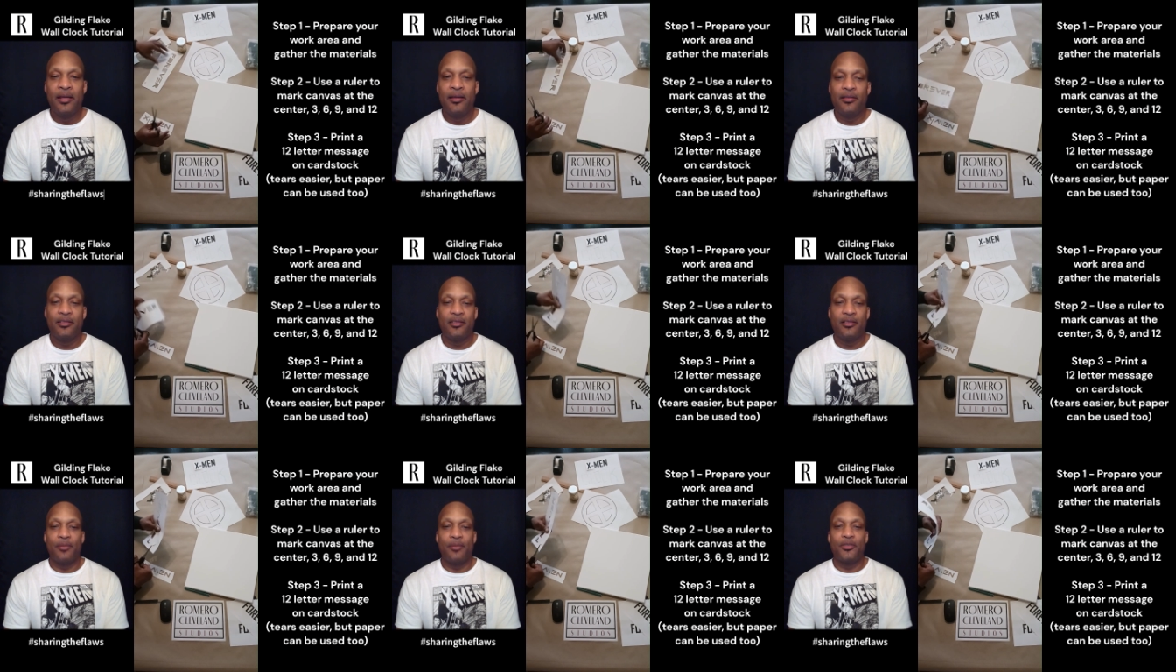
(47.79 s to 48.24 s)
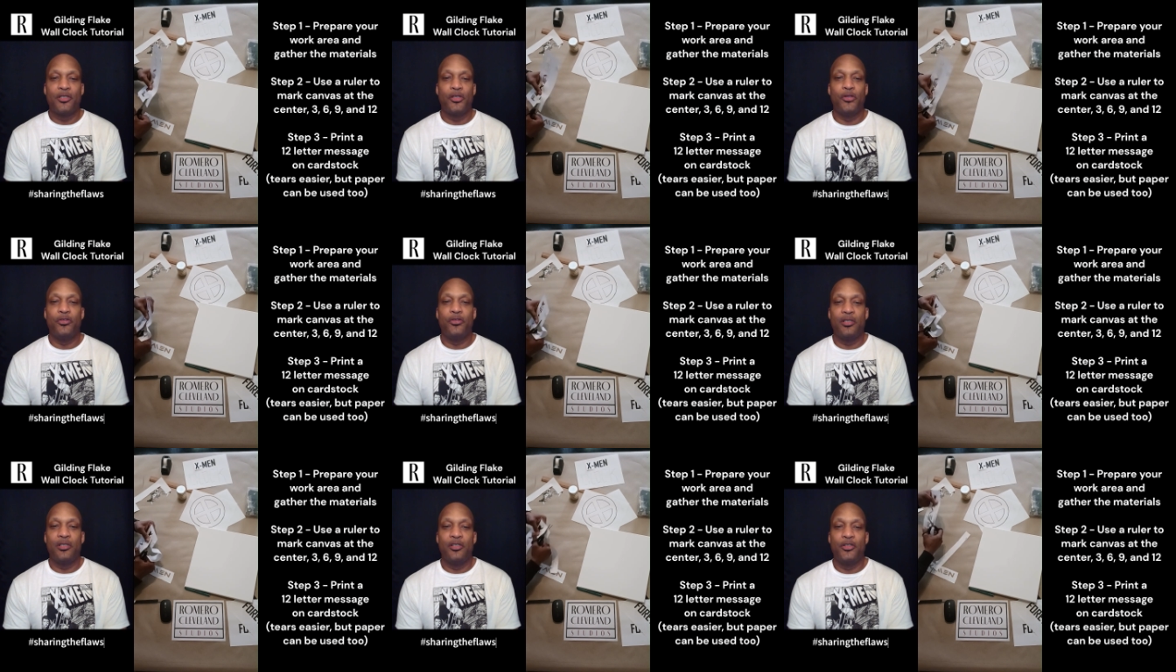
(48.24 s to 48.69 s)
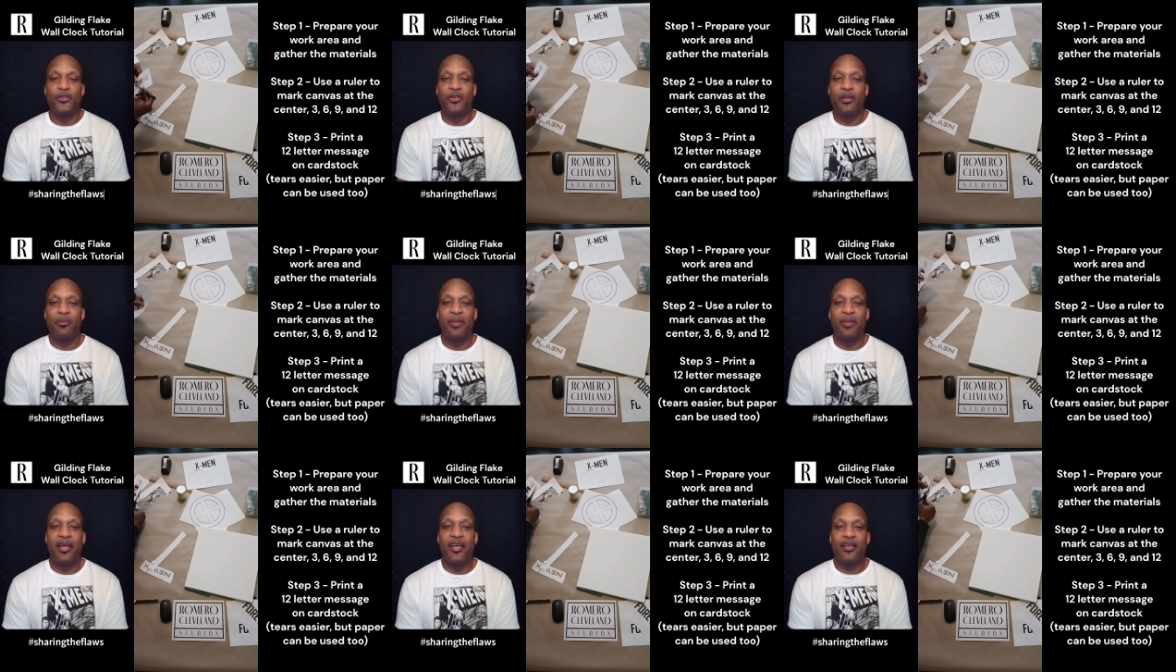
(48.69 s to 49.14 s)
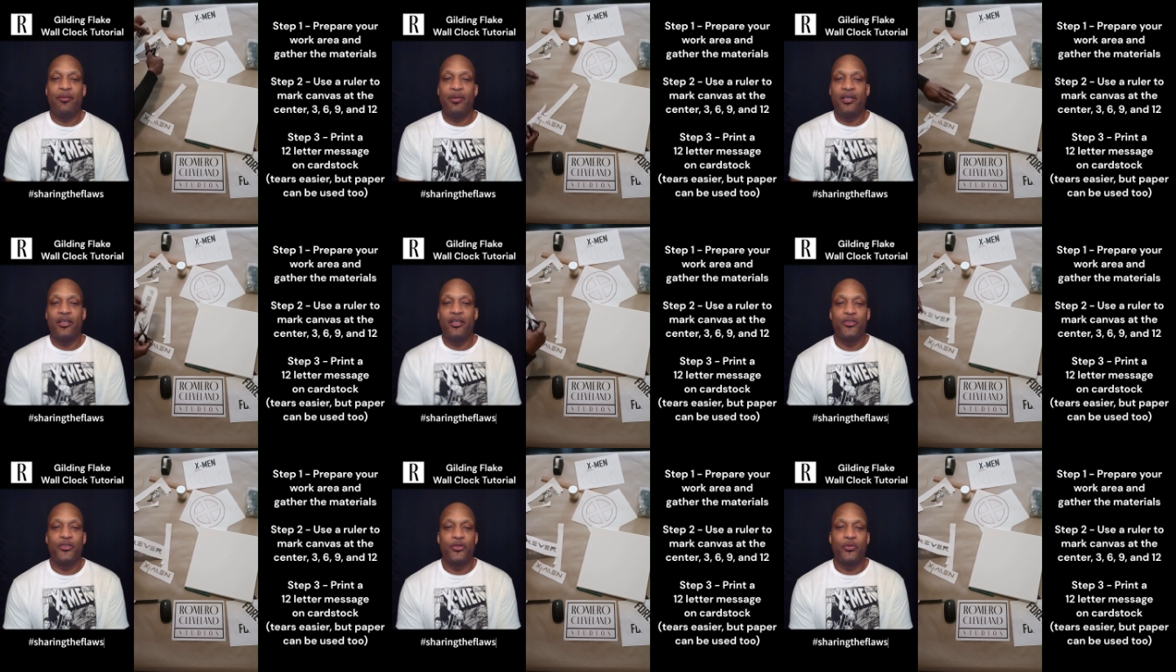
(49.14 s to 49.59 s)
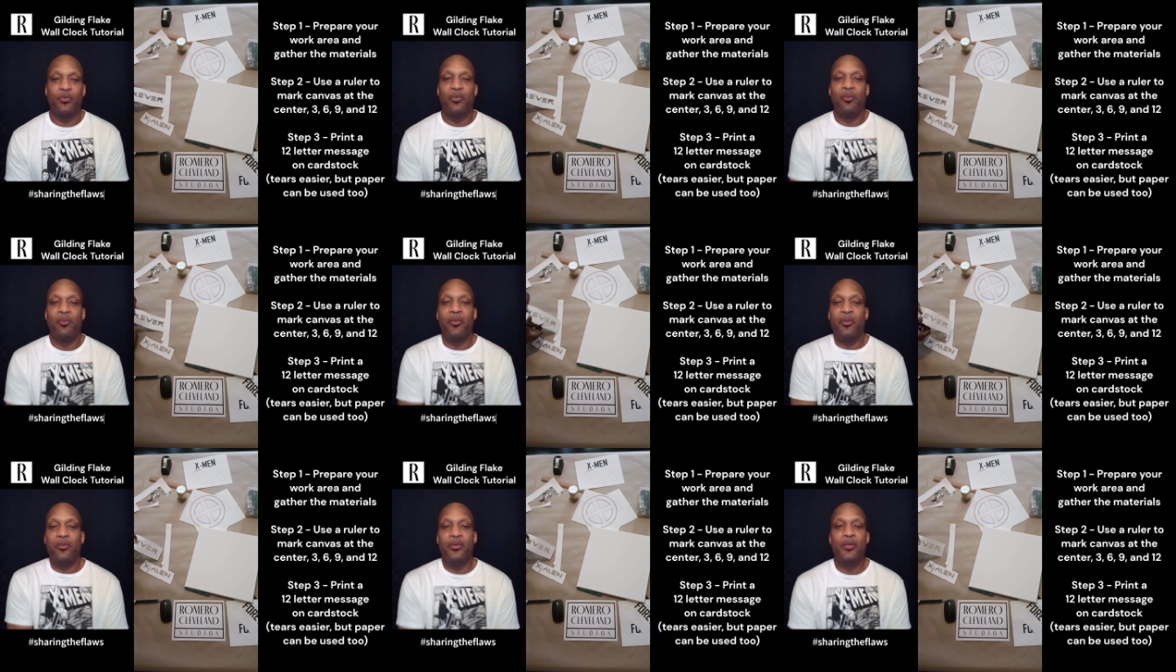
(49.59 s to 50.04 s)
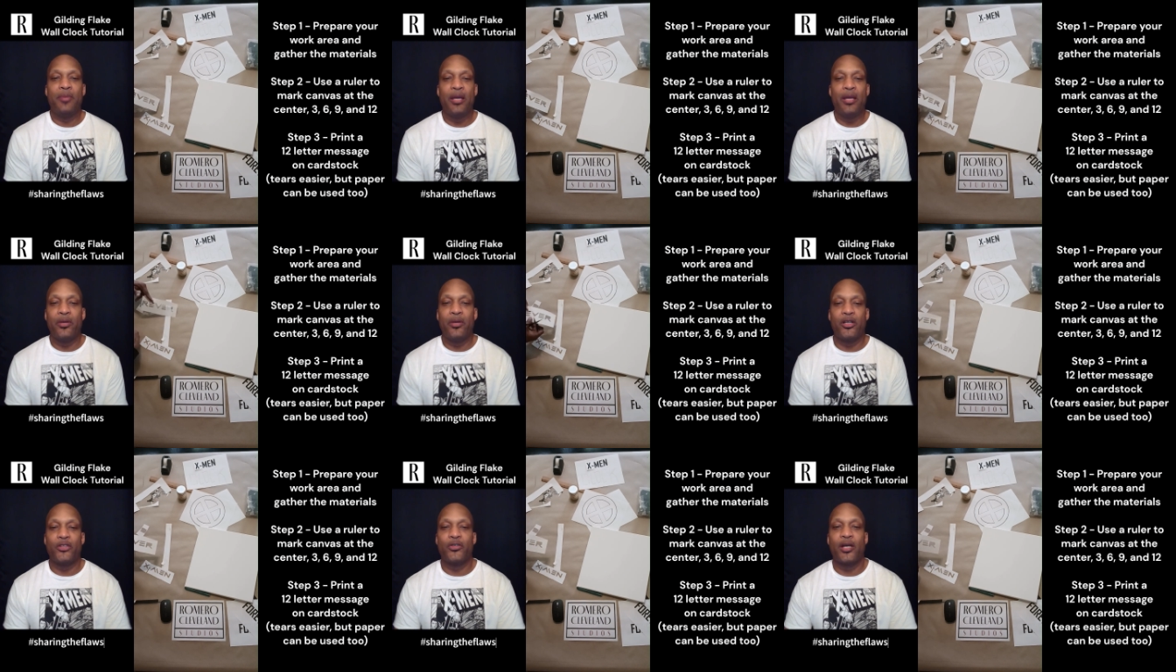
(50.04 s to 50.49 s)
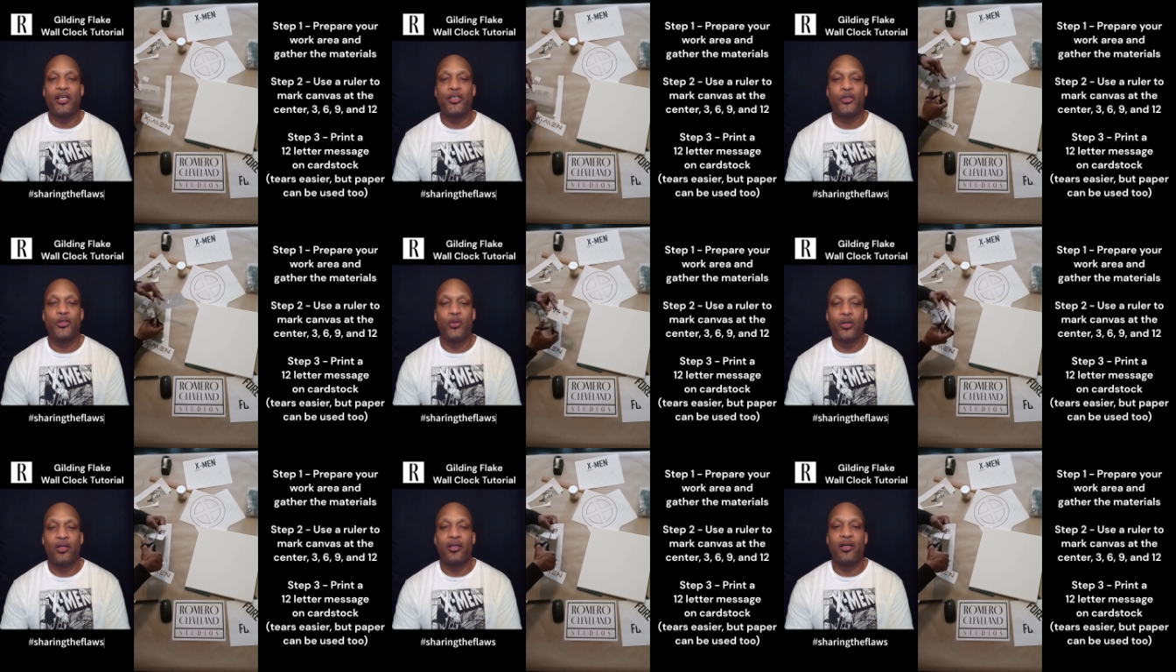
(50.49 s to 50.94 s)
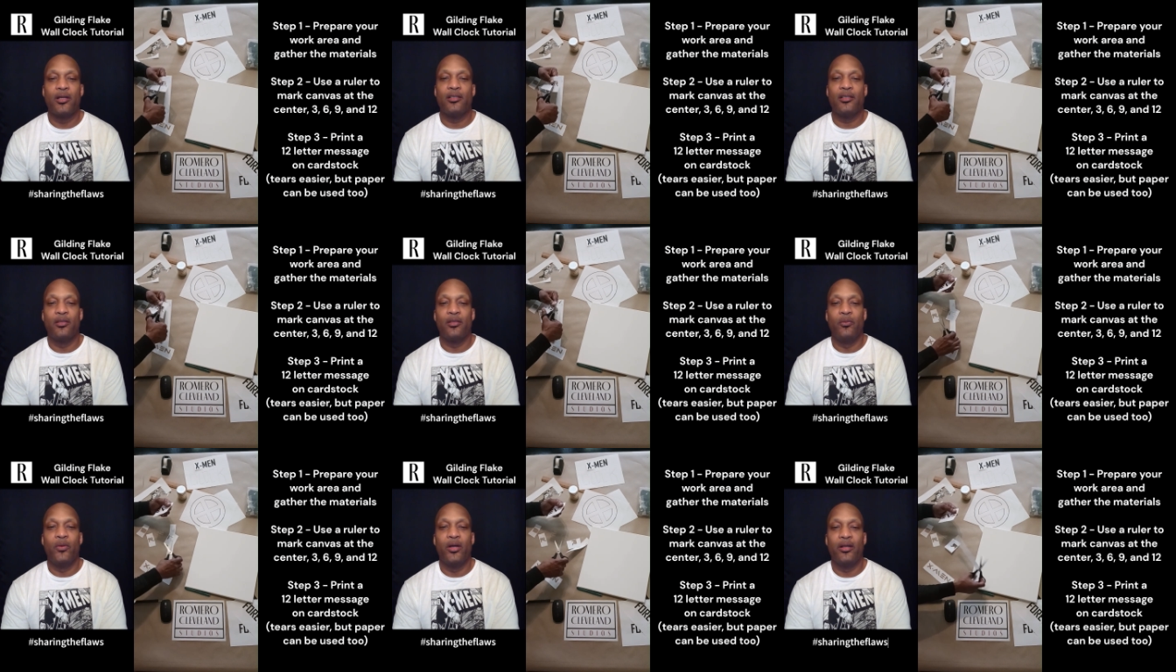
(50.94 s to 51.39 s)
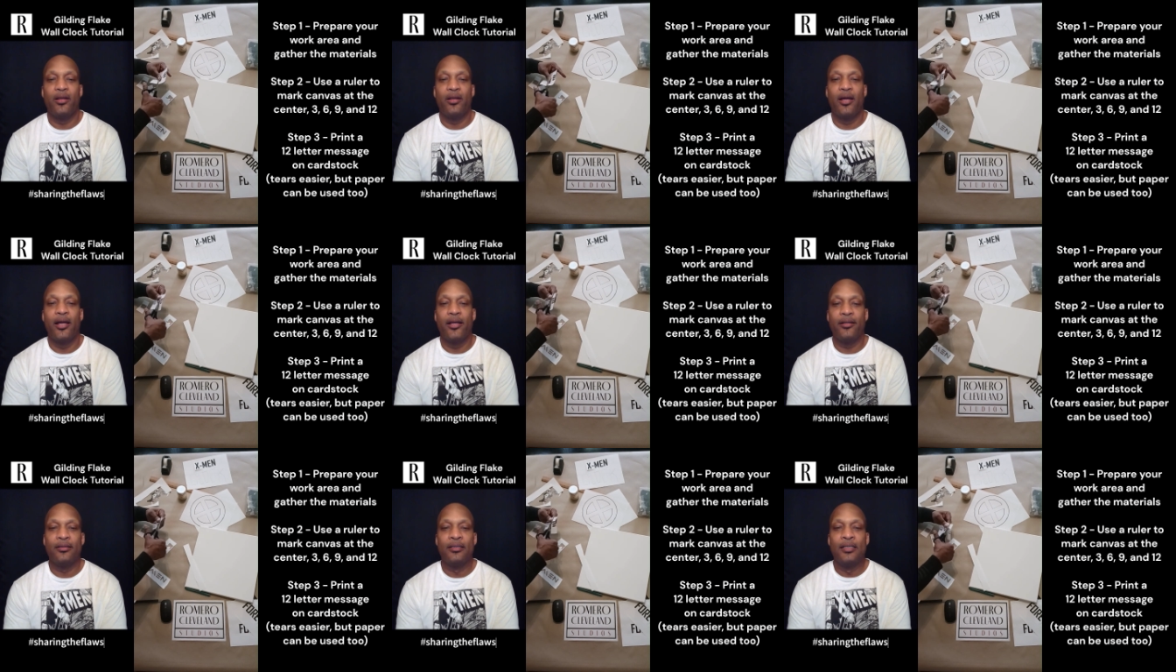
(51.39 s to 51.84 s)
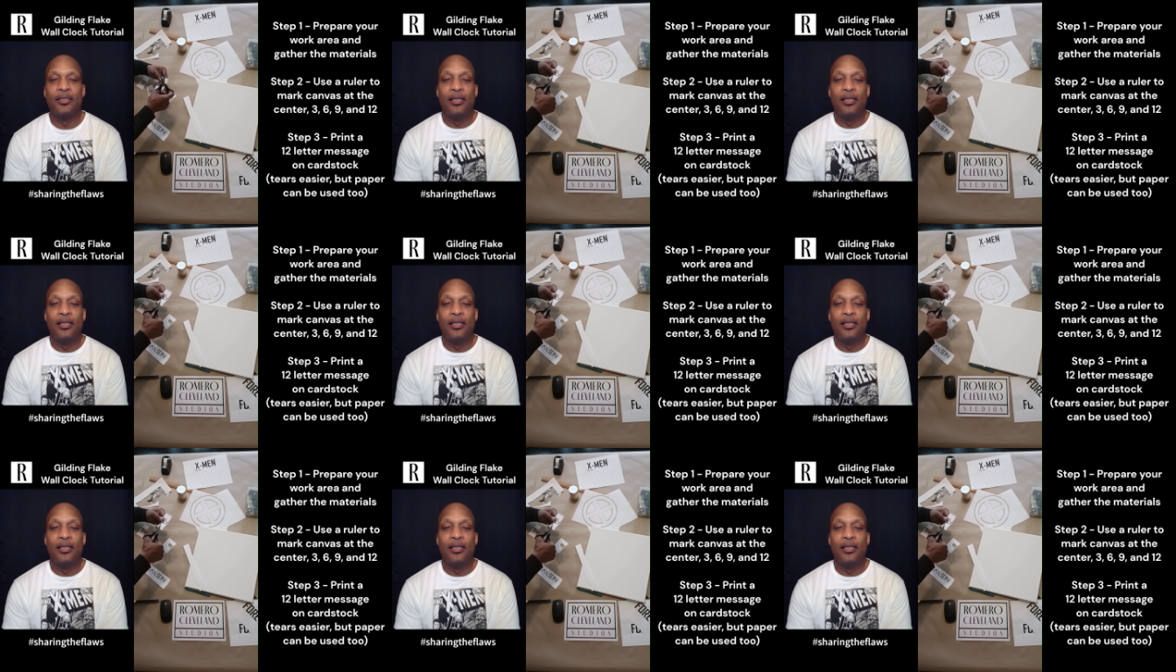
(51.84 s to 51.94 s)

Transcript: substitutions you can make because you may want to try shortcuts and whatnot.